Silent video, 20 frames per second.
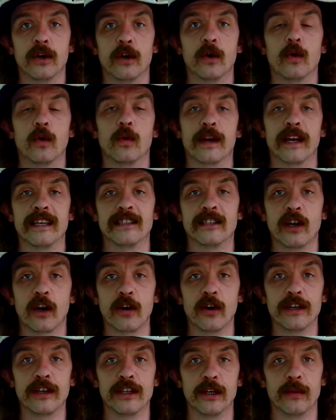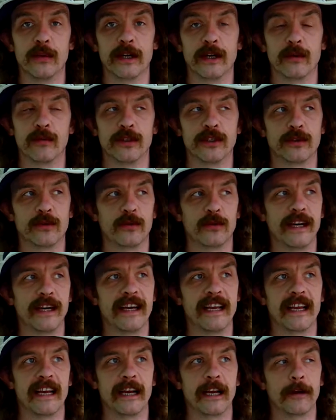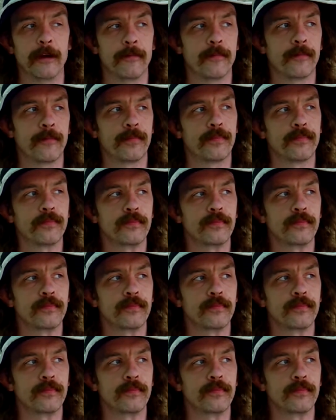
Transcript: So what I started doing was reading